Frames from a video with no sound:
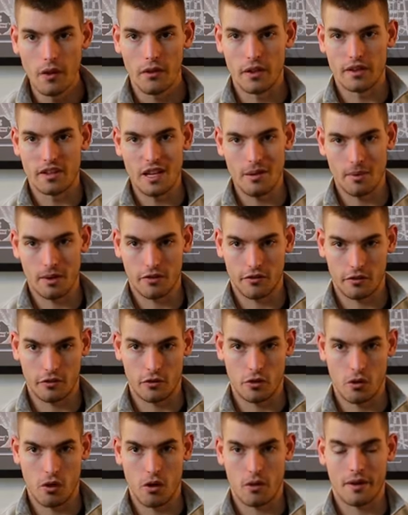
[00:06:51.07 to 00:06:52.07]
the team at
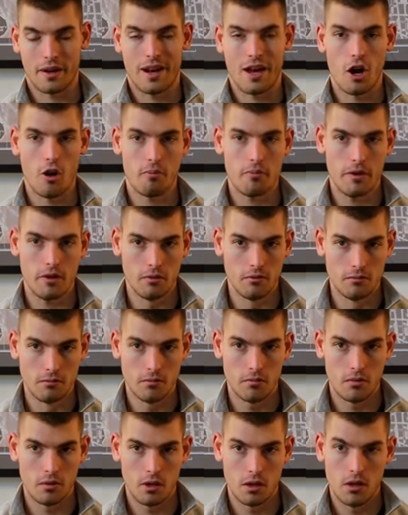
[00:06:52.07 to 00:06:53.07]
Cindtoro can help you.
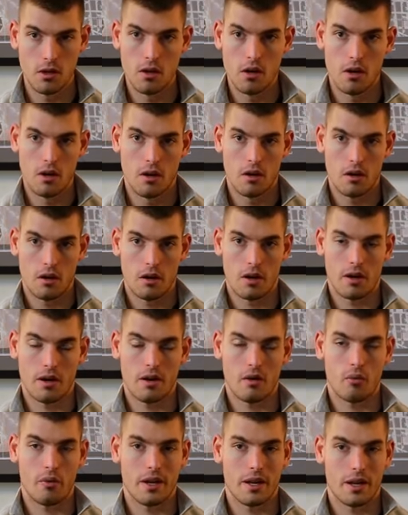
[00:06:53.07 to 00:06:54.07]

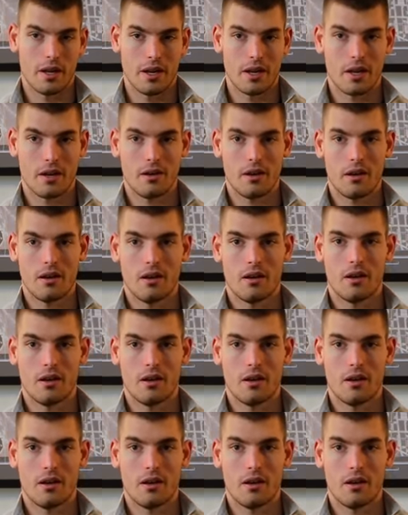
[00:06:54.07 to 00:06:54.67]
We can get